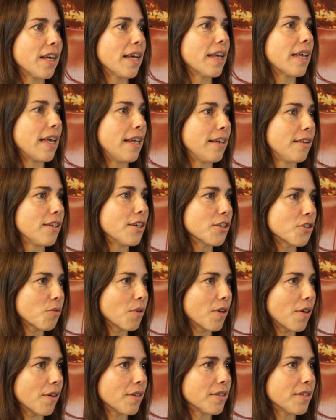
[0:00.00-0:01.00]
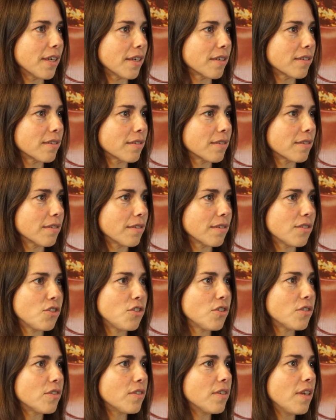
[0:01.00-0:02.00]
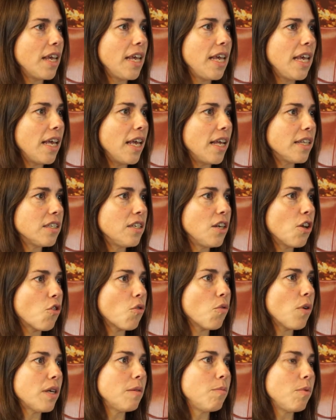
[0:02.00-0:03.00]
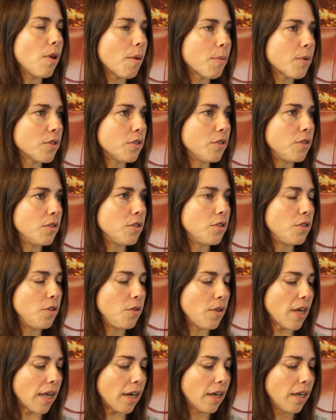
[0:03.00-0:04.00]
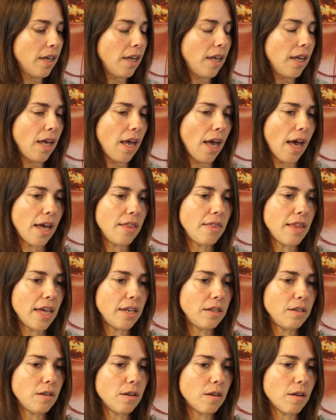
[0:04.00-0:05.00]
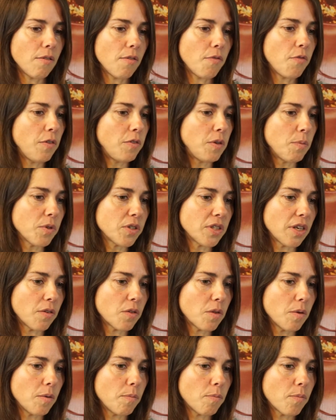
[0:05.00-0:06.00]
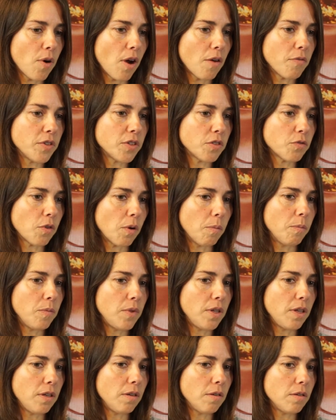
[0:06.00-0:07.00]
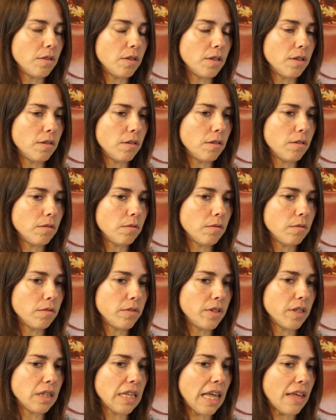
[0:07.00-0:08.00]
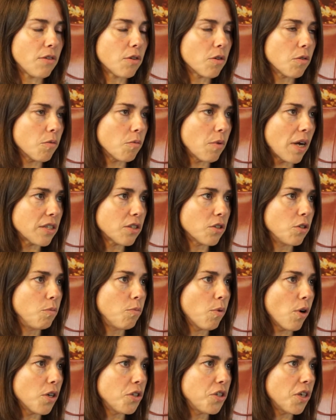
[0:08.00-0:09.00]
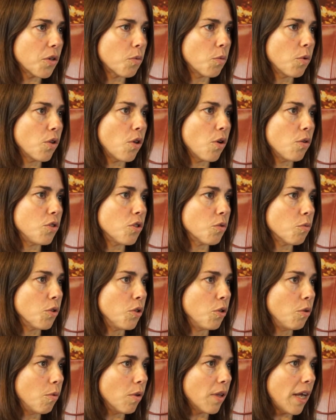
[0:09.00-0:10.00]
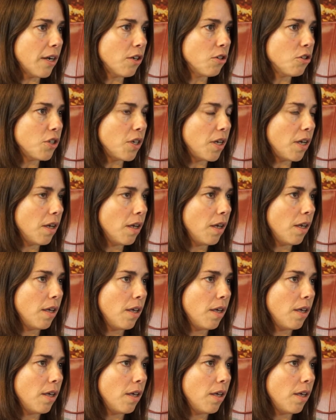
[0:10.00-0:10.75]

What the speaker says: like in a luxury context. Awesome. It's an incredible opportunity to do that. And then 50% of the profits from the leather rescue project will go to renewable energy